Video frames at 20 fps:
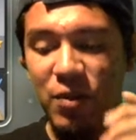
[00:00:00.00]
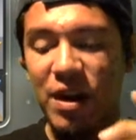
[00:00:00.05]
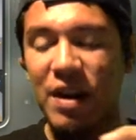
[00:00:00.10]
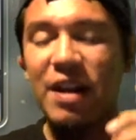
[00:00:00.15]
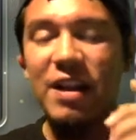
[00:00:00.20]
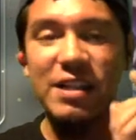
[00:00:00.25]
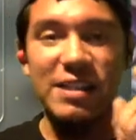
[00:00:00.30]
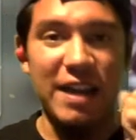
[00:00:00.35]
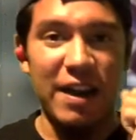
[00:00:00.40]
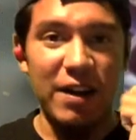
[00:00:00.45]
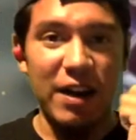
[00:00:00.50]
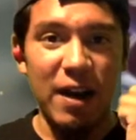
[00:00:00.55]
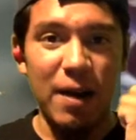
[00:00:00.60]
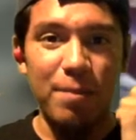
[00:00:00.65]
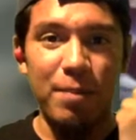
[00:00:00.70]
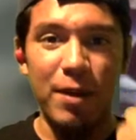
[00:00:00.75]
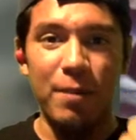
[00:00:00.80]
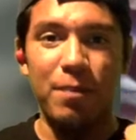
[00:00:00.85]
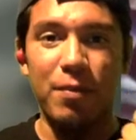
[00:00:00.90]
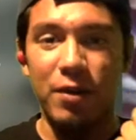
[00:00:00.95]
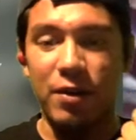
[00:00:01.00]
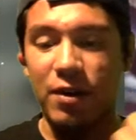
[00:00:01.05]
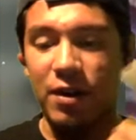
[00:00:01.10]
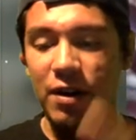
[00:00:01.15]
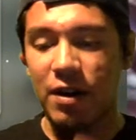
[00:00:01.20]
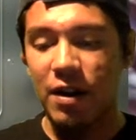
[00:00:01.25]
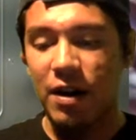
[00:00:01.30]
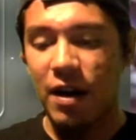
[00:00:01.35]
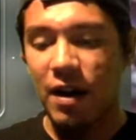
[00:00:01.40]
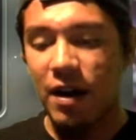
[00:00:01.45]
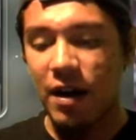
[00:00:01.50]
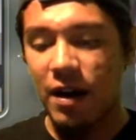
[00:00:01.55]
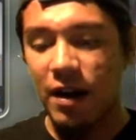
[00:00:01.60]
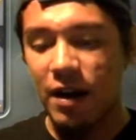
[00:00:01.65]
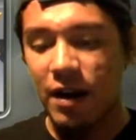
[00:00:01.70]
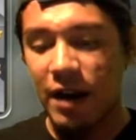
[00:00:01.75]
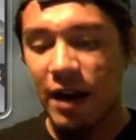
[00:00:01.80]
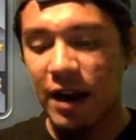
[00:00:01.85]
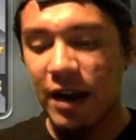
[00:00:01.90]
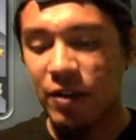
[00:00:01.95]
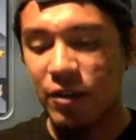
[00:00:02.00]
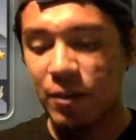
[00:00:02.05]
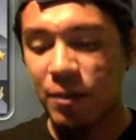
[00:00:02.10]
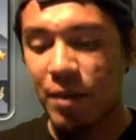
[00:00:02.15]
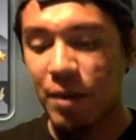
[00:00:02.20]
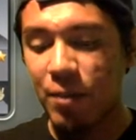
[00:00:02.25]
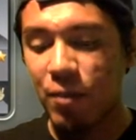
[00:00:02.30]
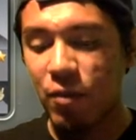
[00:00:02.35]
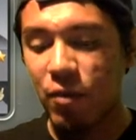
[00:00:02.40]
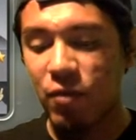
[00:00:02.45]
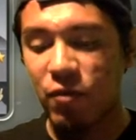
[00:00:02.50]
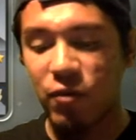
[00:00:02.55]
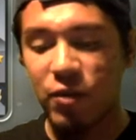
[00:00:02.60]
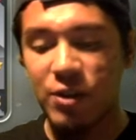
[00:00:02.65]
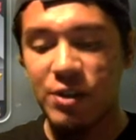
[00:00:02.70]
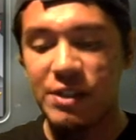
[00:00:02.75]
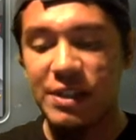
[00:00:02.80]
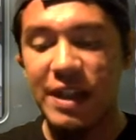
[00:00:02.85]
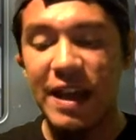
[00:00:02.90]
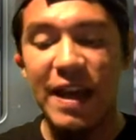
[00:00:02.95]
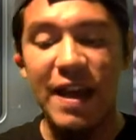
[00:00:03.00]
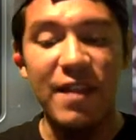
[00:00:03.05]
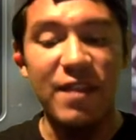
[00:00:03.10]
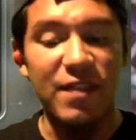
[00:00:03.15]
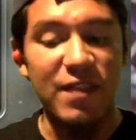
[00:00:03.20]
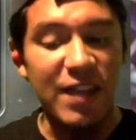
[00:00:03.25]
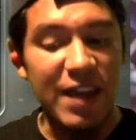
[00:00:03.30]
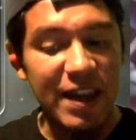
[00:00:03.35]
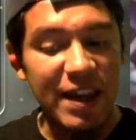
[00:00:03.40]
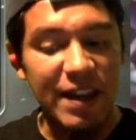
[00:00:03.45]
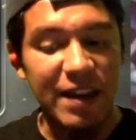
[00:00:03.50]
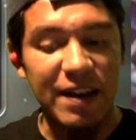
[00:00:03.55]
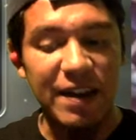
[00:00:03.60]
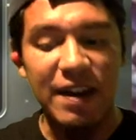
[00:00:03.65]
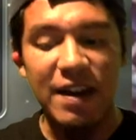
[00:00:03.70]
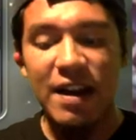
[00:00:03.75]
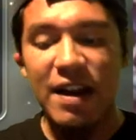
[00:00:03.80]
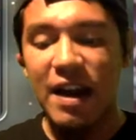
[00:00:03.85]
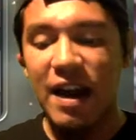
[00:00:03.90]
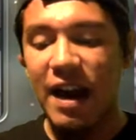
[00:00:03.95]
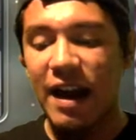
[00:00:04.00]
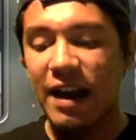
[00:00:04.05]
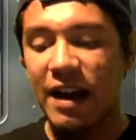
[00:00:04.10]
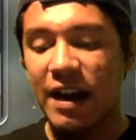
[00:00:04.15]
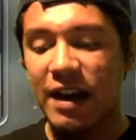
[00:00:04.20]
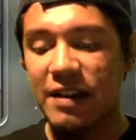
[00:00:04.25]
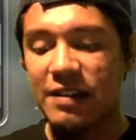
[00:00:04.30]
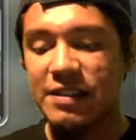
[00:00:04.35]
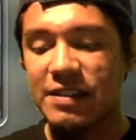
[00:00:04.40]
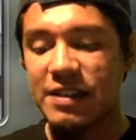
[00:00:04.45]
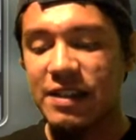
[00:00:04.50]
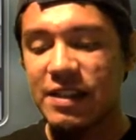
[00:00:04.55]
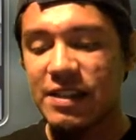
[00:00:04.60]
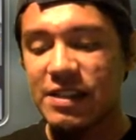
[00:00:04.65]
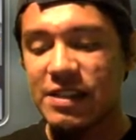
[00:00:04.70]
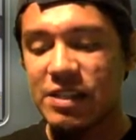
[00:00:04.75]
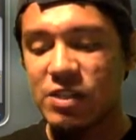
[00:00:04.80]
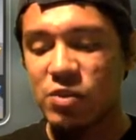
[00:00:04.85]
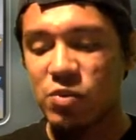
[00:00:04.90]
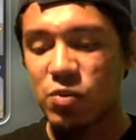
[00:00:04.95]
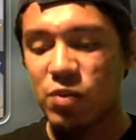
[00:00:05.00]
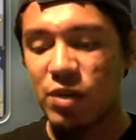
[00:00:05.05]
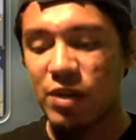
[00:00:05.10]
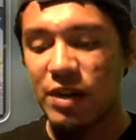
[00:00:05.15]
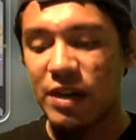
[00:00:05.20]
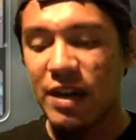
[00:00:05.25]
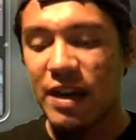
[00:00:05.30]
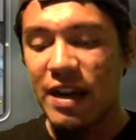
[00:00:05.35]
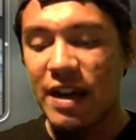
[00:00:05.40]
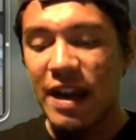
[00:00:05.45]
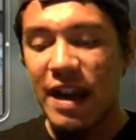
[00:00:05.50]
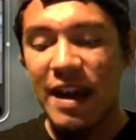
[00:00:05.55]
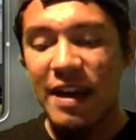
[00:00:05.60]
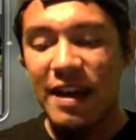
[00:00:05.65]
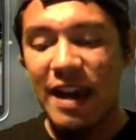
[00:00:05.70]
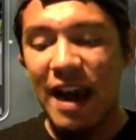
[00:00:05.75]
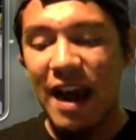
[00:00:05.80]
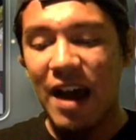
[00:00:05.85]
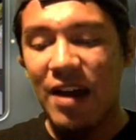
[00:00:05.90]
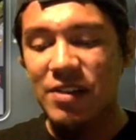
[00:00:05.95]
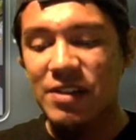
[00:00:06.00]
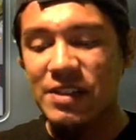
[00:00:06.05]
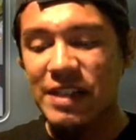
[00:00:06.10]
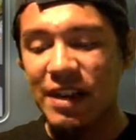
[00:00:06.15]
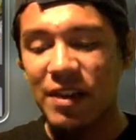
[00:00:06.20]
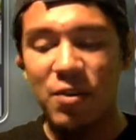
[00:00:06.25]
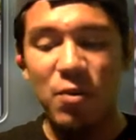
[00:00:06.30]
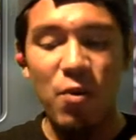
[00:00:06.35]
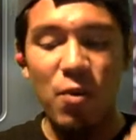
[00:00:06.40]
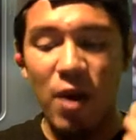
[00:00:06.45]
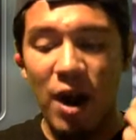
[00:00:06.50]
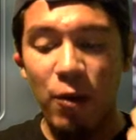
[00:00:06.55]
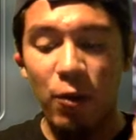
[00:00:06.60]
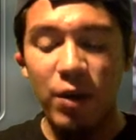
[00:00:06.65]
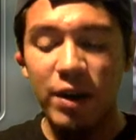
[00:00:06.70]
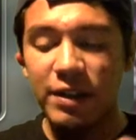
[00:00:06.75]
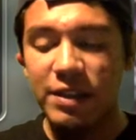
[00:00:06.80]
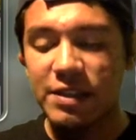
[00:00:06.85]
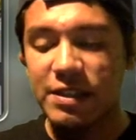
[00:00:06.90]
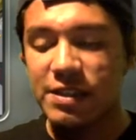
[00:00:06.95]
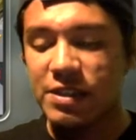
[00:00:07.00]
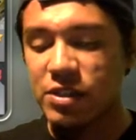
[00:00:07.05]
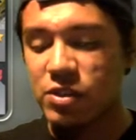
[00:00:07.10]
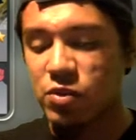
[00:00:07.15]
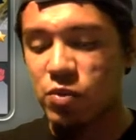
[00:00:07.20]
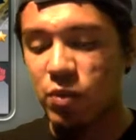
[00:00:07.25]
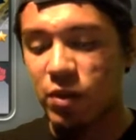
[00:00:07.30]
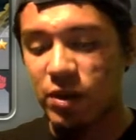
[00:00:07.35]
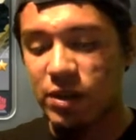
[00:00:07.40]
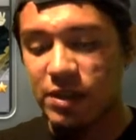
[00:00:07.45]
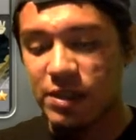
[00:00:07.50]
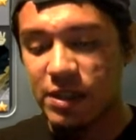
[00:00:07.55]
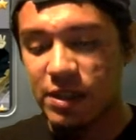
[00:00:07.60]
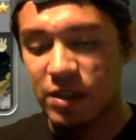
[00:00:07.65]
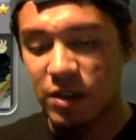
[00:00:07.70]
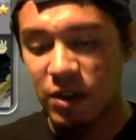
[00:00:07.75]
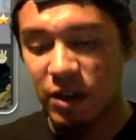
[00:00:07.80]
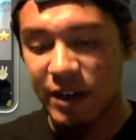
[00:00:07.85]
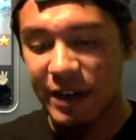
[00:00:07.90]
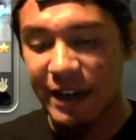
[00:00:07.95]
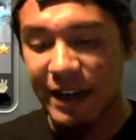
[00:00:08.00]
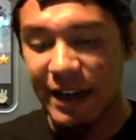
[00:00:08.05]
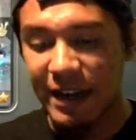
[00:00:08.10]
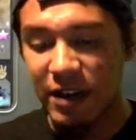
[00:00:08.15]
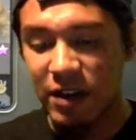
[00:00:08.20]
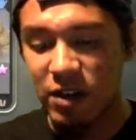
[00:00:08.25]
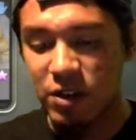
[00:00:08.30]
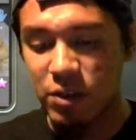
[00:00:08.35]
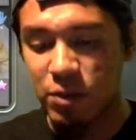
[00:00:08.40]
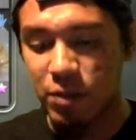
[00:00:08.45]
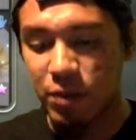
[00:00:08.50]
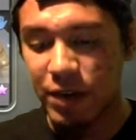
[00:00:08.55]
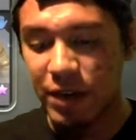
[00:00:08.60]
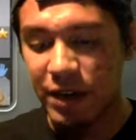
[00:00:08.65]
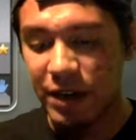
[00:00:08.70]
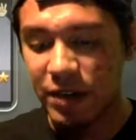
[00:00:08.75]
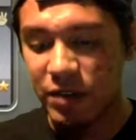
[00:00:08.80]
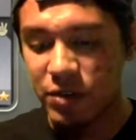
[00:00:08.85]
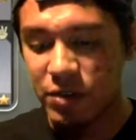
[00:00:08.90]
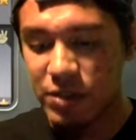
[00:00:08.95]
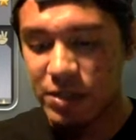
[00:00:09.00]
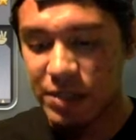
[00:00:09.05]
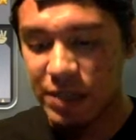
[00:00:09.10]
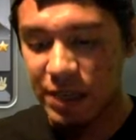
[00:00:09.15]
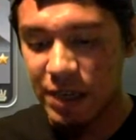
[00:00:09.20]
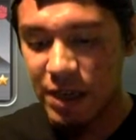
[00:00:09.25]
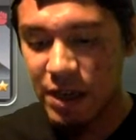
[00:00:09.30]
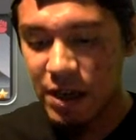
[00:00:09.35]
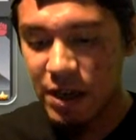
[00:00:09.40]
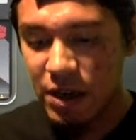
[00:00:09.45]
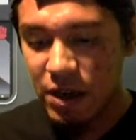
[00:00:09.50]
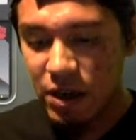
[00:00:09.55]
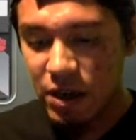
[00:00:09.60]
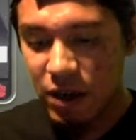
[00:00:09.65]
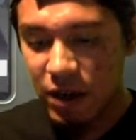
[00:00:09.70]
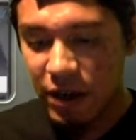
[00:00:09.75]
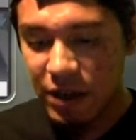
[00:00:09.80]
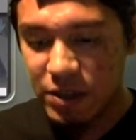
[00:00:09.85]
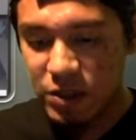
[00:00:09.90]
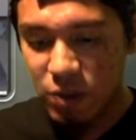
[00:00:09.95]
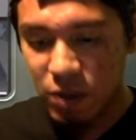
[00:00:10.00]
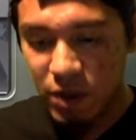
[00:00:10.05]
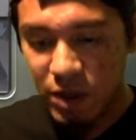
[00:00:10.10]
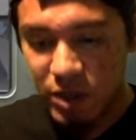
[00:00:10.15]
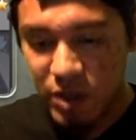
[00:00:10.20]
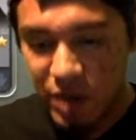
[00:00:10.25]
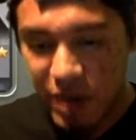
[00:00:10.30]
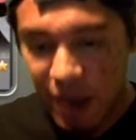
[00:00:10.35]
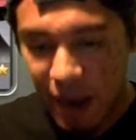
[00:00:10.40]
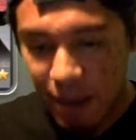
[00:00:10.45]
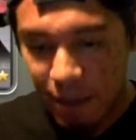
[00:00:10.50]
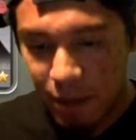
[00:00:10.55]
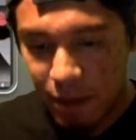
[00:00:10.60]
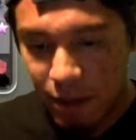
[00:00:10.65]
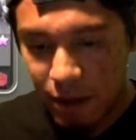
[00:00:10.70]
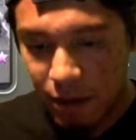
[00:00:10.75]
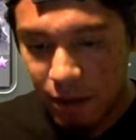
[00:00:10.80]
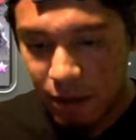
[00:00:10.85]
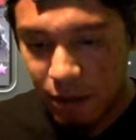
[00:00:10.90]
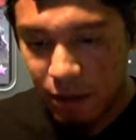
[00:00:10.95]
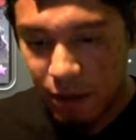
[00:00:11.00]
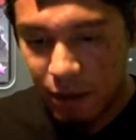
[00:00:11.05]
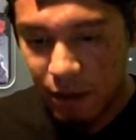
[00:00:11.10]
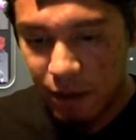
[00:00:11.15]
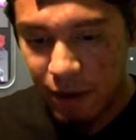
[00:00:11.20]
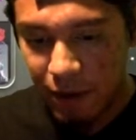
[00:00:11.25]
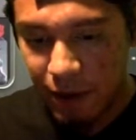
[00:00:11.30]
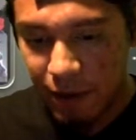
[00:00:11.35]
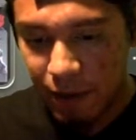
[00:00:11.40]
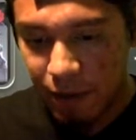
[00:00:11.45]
because I got paper, I got the paper one first, and then I got the scissor one, and I was like, oh, I wanted the scissor one because her kit looks pretty interesting. Okay, so where is she at, bruh? Where you at?